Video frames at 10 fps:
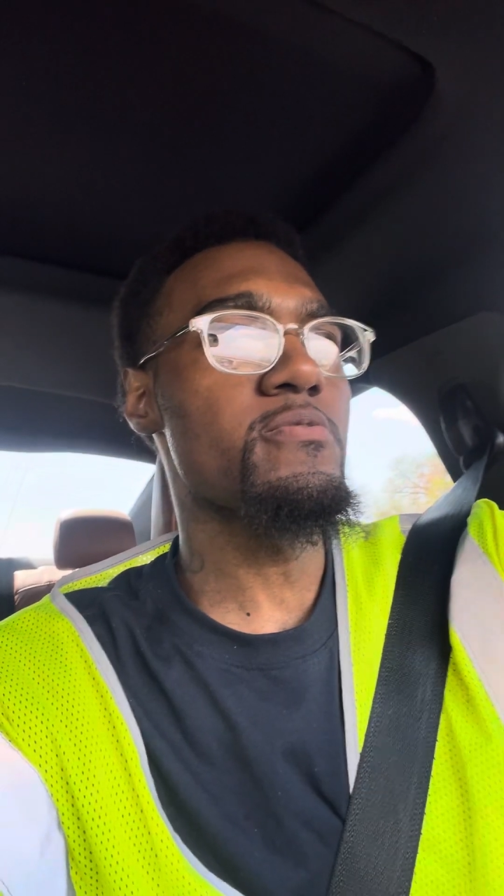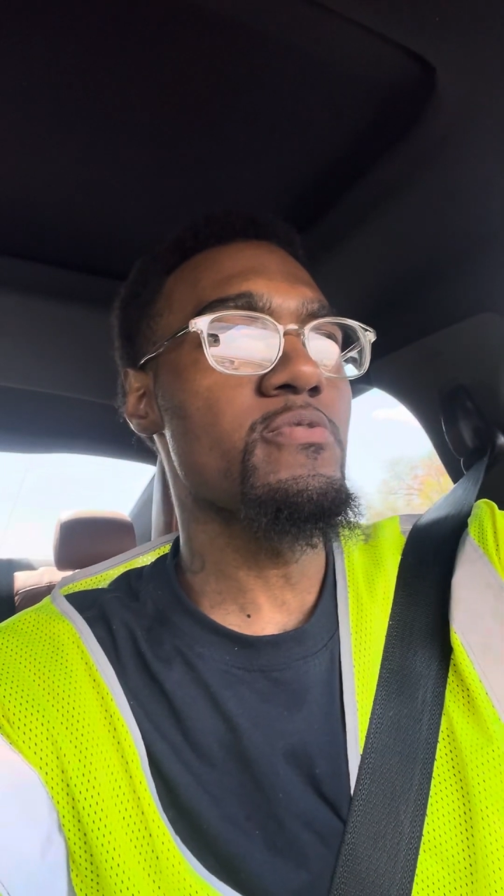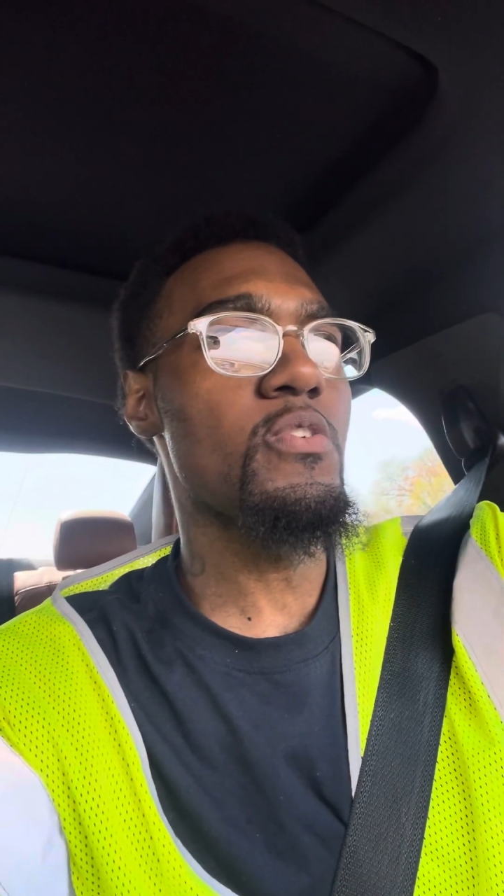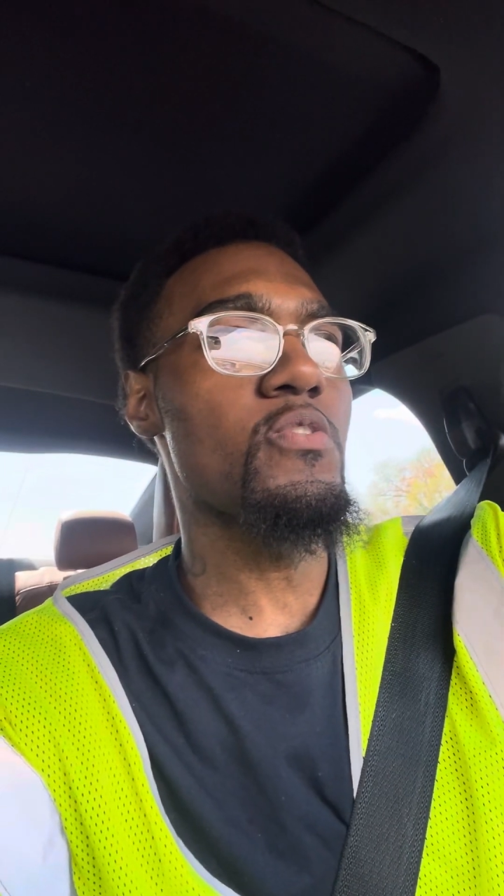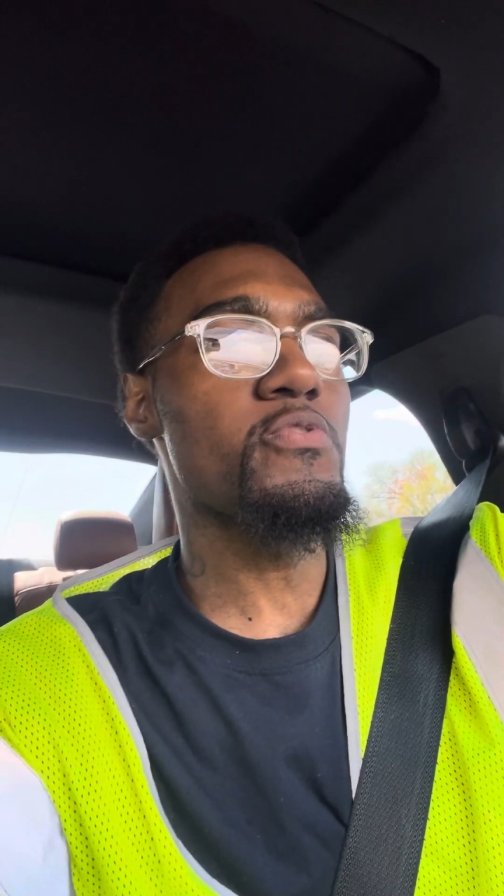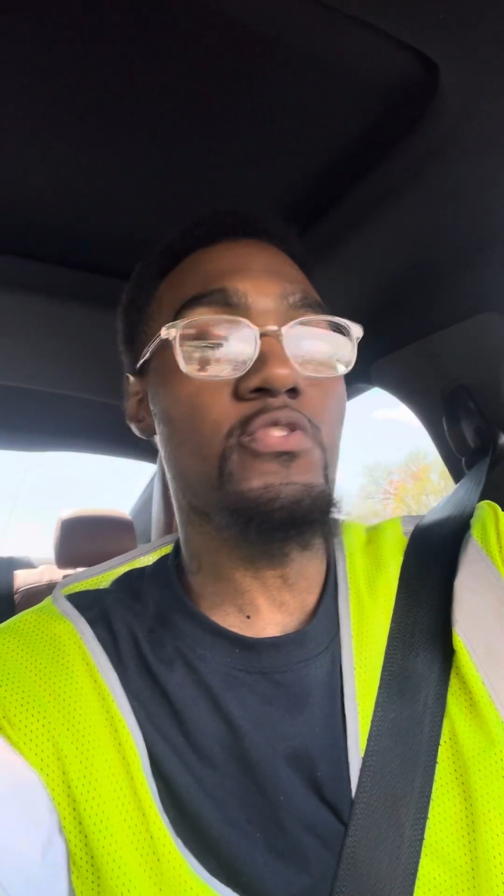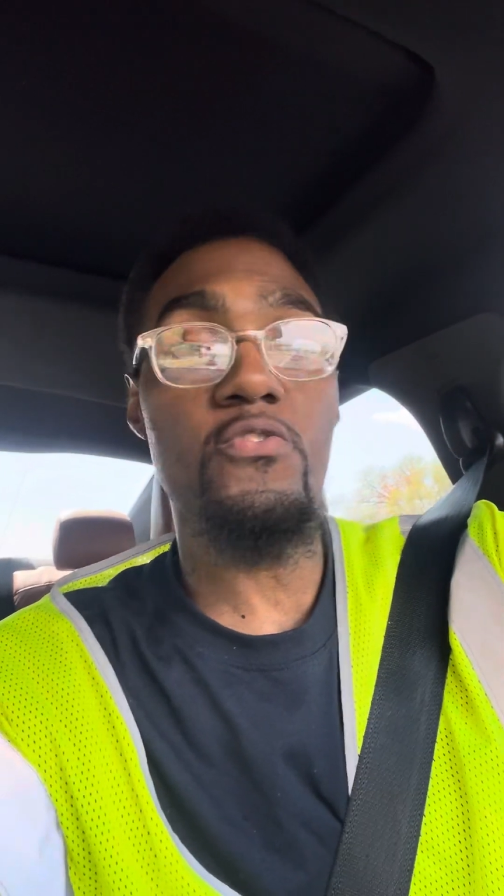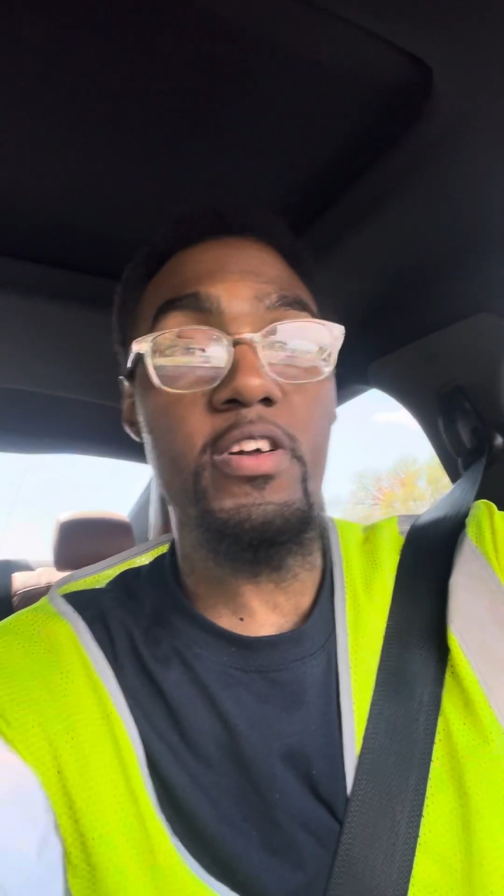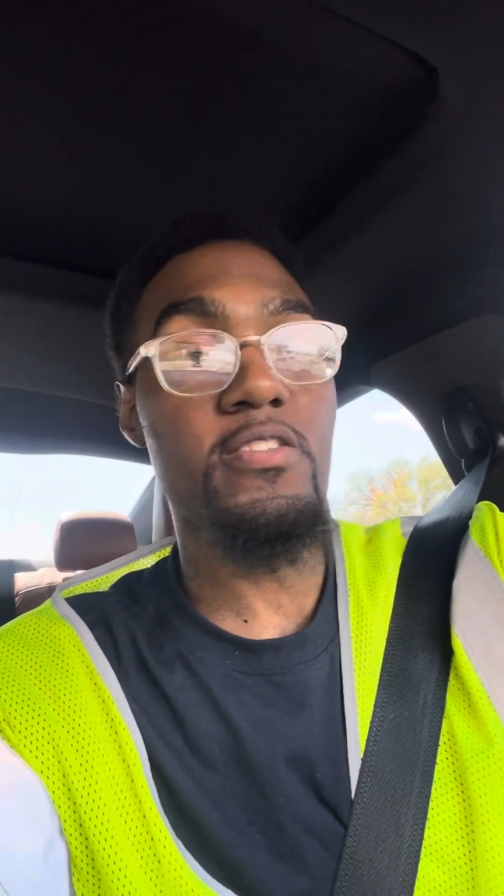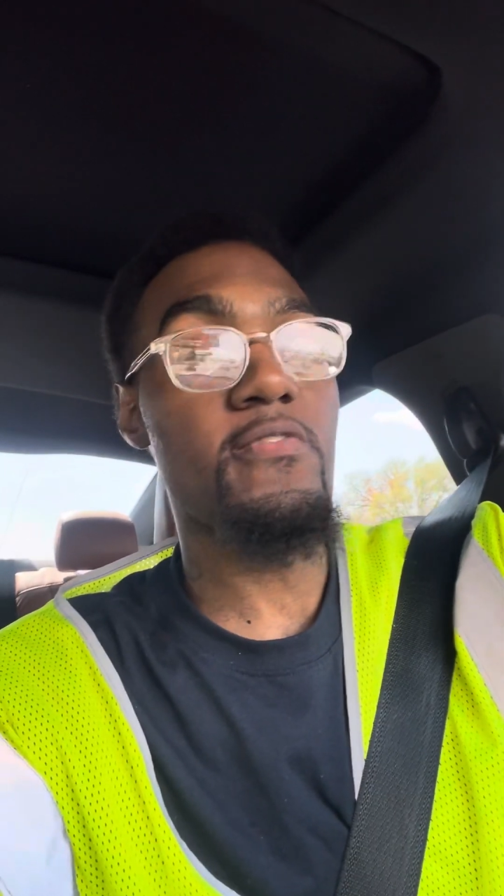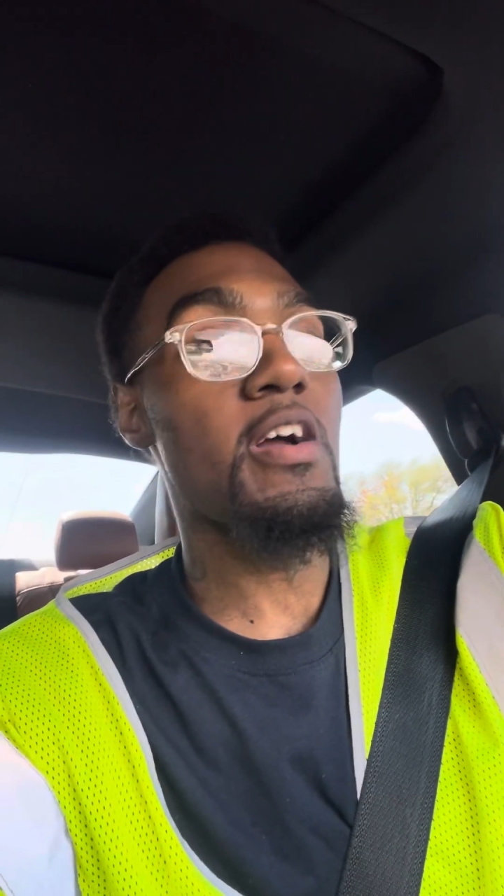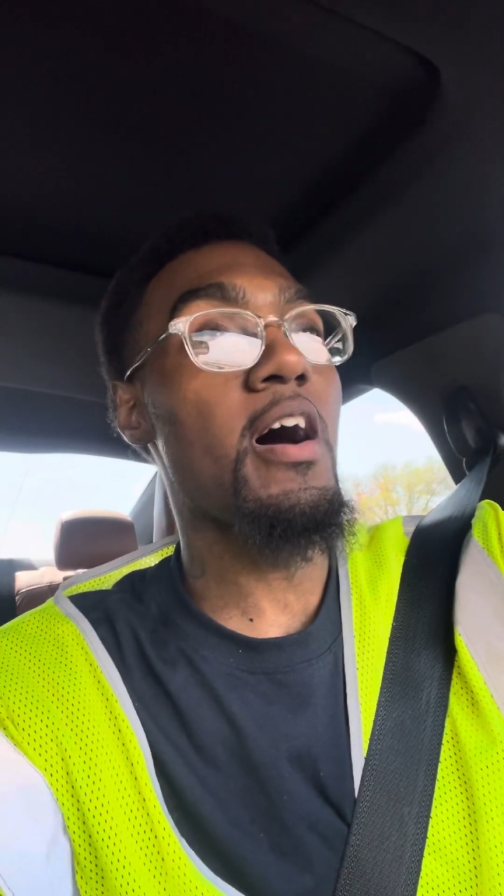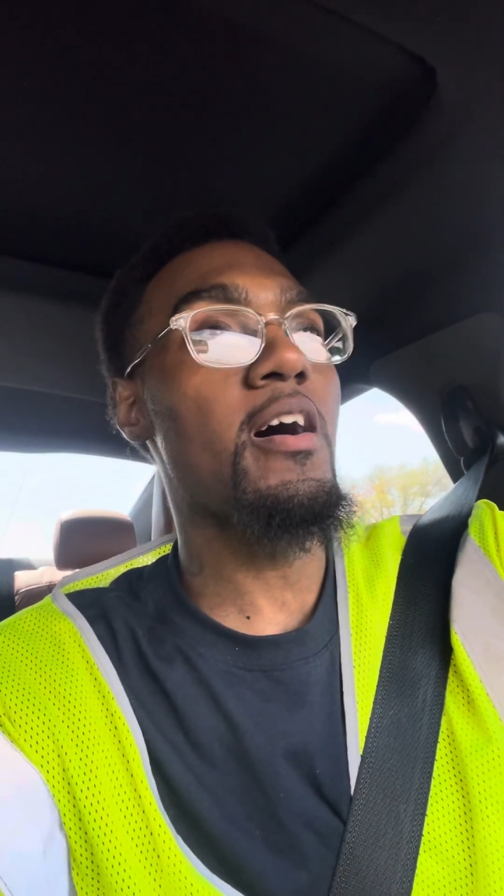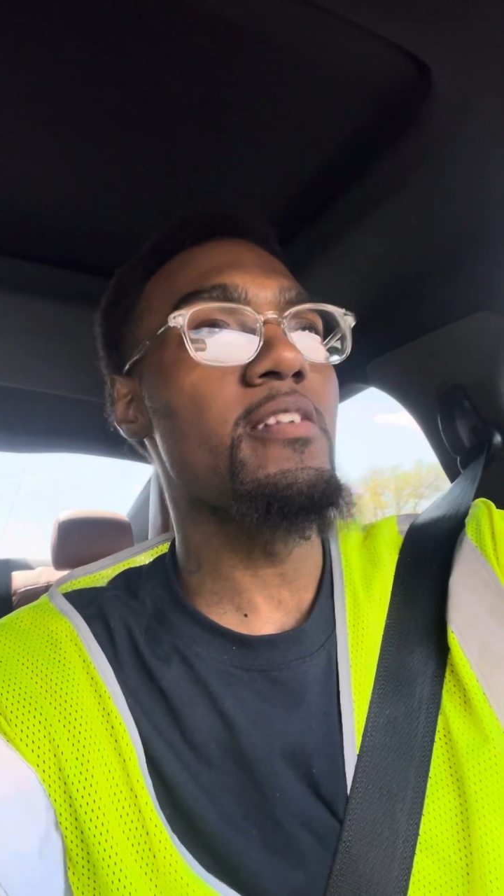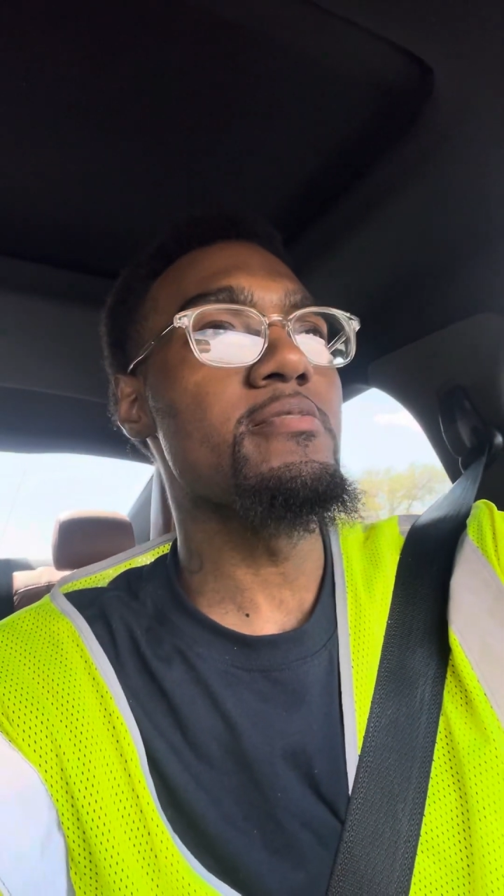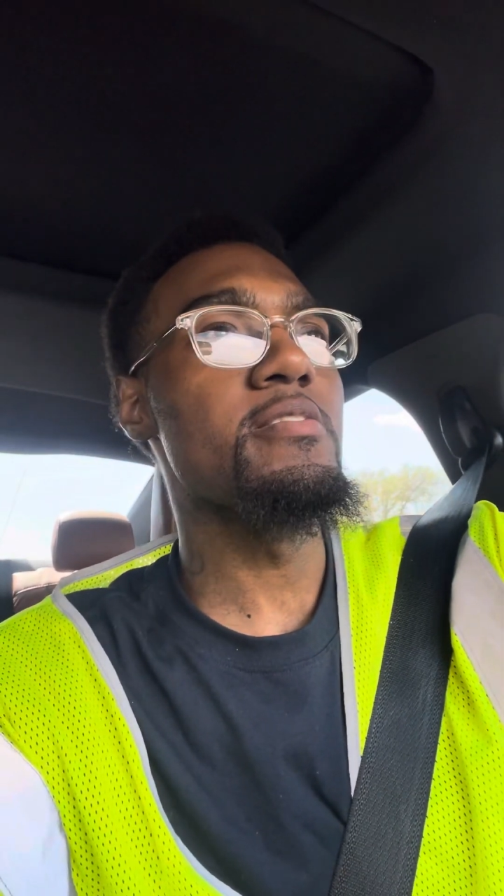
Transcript: through the grace of God,